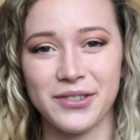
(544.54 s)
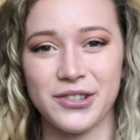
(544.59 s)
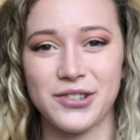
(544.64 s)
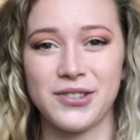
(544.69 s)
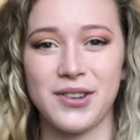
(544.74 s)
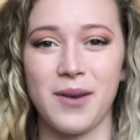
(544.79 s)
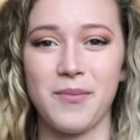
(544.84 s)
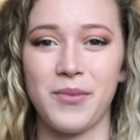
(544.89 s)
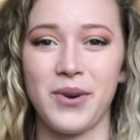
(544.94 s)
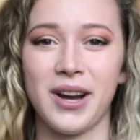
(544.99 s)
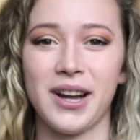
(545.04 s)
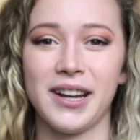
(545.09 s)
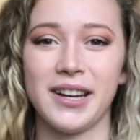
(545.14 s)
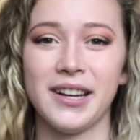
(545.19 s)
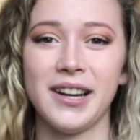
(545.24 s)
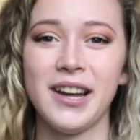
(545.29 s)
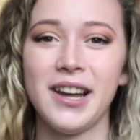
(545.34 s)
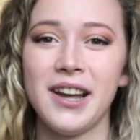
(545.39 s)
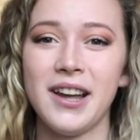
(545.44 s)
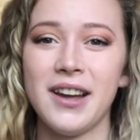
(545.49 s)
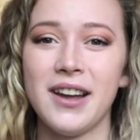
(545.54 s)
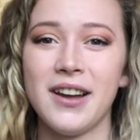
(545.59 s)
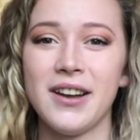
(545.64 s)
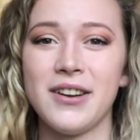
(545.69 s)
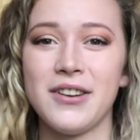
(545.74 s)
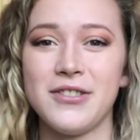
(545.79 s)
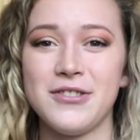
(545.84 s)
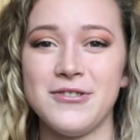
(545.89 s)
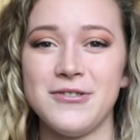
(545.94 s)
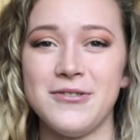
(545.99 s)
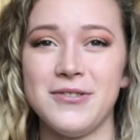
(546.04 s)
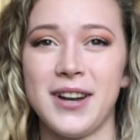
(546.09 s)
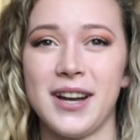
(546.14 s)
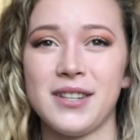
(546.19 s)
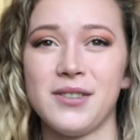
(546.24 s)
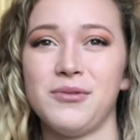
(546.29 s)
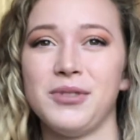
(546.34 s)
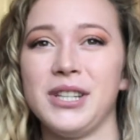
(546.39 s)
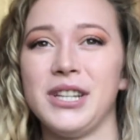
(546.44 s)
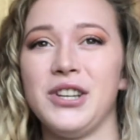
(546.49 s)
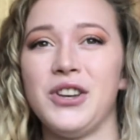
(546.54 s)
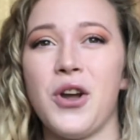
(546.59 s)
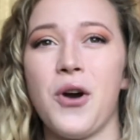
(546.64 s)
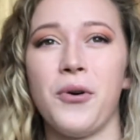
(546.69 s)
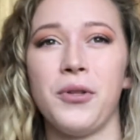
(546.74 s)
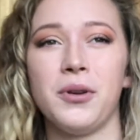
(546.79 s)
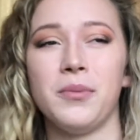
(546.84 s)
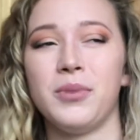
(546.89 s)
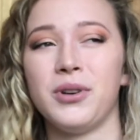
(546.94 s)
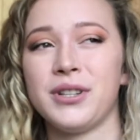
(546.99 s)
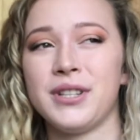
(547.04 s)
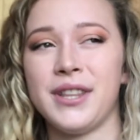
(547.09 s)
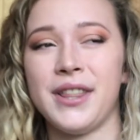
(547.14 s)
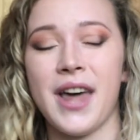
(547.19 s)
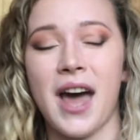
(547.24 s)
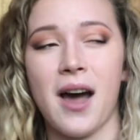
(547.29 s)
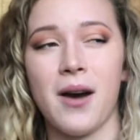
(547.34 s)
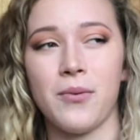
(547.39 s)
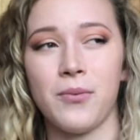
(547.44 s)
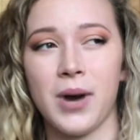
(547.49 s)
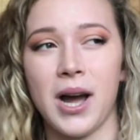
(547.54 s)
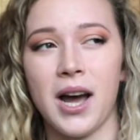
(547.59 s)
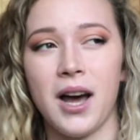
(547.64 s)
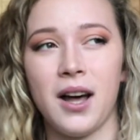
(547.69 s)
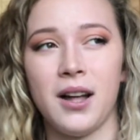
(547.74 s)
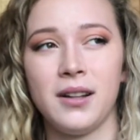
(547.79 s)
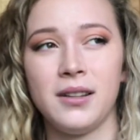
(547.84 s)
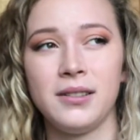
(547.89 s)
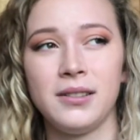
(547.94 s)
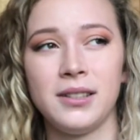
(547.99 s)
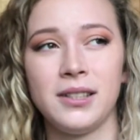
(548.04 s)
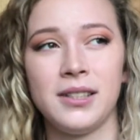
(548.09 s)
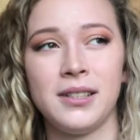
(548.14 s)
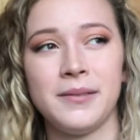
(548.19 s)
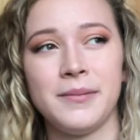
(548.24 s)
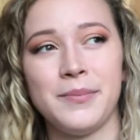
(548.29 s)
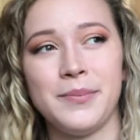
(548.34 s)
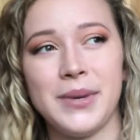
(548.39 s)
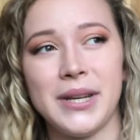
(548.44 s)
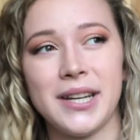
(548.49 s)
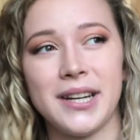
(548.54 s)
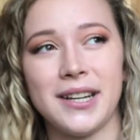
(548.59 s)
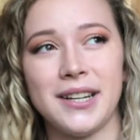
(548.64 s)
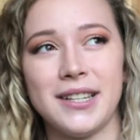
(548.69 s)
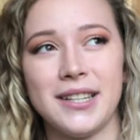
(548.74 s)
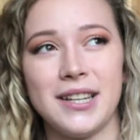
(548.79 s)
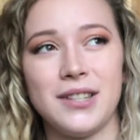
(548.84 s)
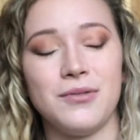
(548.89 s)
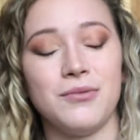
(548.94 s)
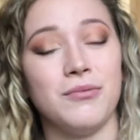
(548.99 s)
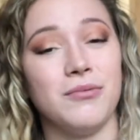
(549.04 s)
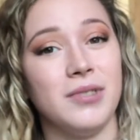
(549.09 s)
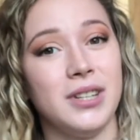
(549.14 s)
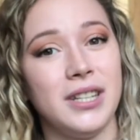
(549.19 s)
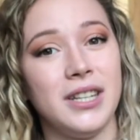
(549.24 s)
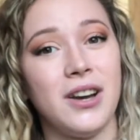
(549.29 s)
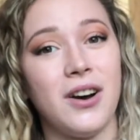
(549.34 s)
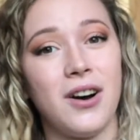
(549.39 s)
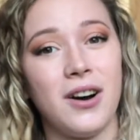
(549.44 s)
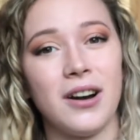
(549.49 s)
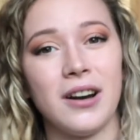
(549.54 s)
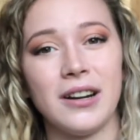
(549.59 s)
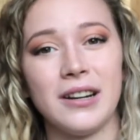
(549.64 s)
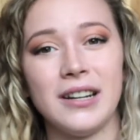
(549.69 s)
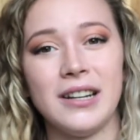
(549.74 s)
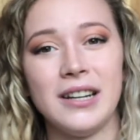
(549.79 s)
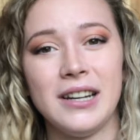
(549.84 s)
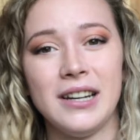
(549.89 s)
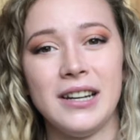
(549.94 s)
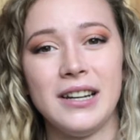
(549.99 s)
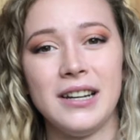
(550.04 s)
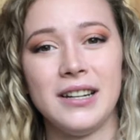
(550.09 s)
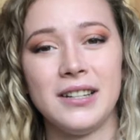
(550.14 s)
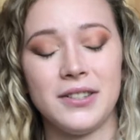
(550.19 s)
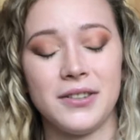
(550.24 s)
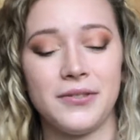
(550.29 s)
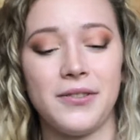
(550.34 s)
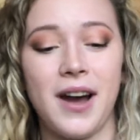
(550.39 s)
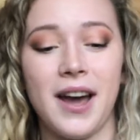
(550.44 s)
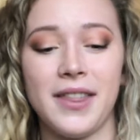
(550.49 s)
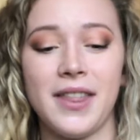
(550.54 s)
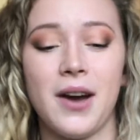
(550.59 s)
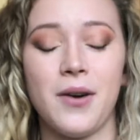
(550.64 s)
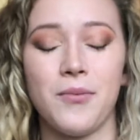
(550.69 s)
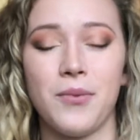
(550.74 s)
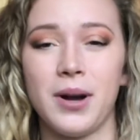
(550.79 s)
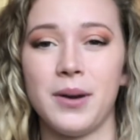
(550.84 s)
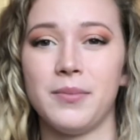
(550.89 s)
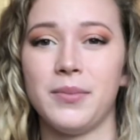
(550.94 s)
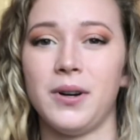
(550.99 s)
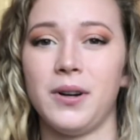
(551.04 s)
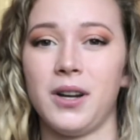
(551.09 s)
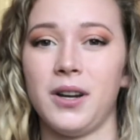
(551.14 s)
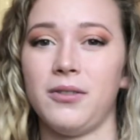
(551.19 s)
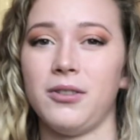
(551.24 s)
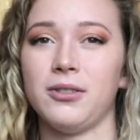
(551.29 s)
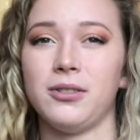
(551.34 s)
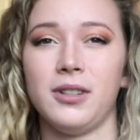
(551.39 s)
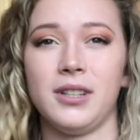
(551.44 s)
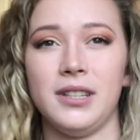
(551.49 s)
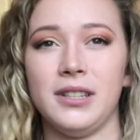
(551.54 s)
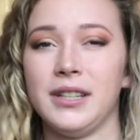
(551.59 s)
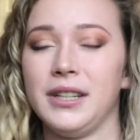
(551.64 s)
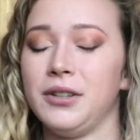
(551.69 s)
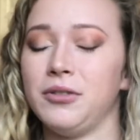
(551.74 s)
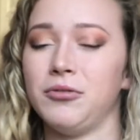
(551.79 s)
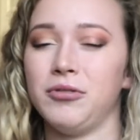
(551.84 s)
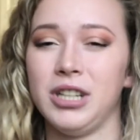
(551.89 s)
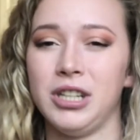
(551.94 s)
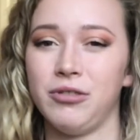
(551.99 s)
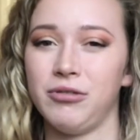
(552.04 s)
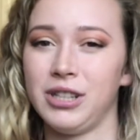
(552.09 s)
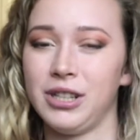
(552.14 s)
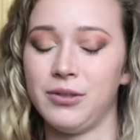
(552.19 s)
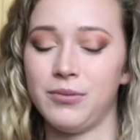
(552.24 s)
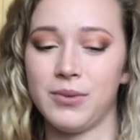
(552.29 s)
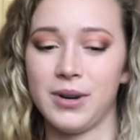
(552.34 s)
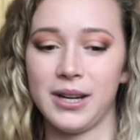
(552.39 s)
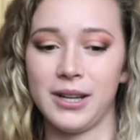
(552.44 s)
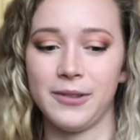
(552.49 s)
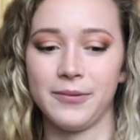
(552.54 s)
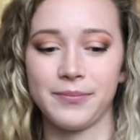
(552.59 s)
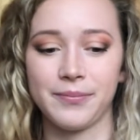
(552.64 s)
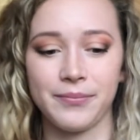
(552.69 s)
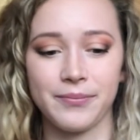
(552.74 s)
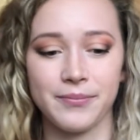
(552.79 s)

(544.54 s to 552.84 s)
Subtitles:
for someone who doesn't really know their books that well, because it's really hard to find that one book if you're looking to like reread one.